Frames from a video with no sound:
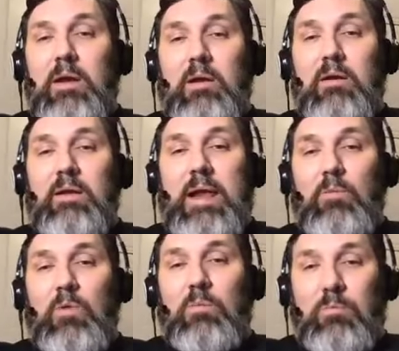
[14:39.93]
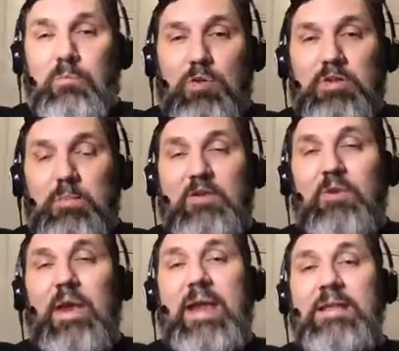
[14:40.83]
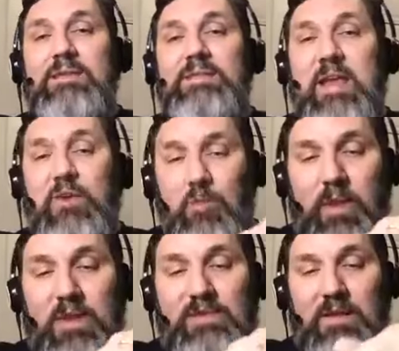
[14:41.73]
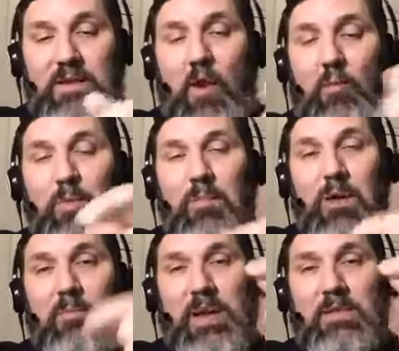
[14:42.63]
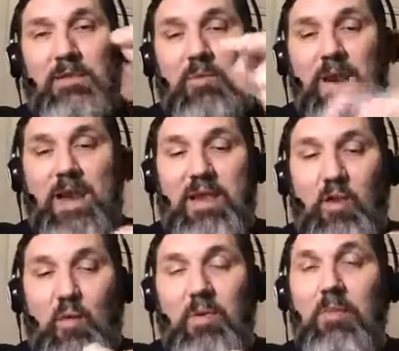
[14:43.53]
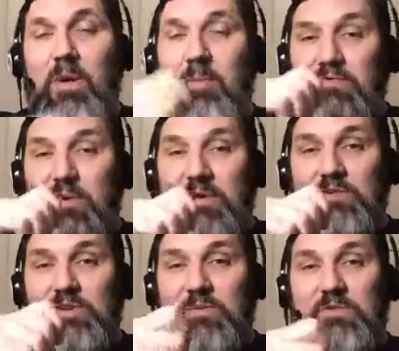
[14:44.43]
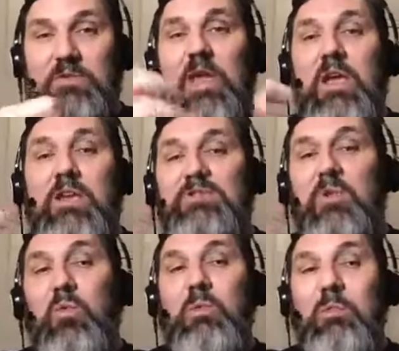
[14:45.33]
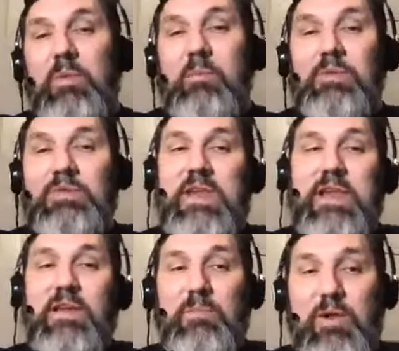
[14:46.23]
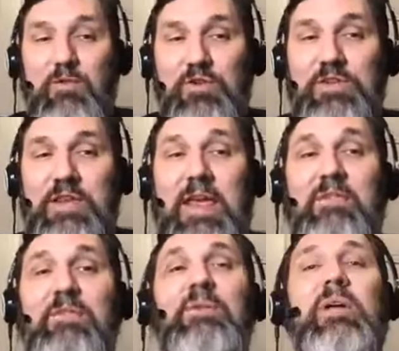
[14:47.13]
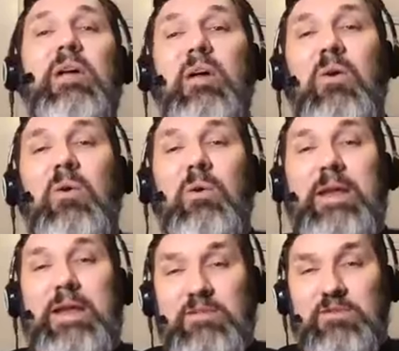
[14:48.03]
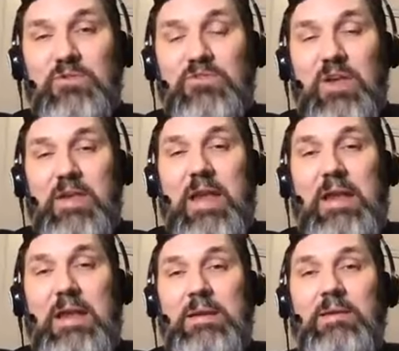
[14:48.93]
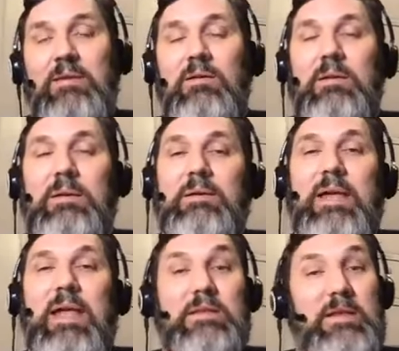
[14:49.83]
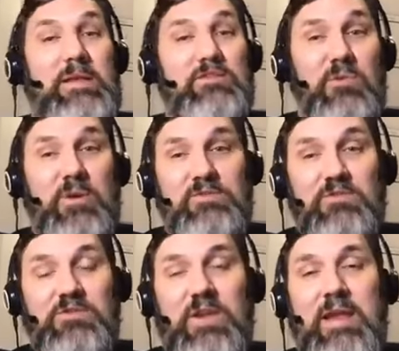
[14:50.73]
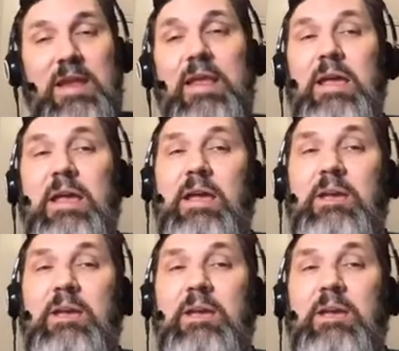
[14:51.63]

Uh, and we'll put them in your hands, and you'll basically open them up and get the bread, and open them up and drink the juice. So we will be able to take communion together on Easter Sunday, uh, at least on Easter Sunday.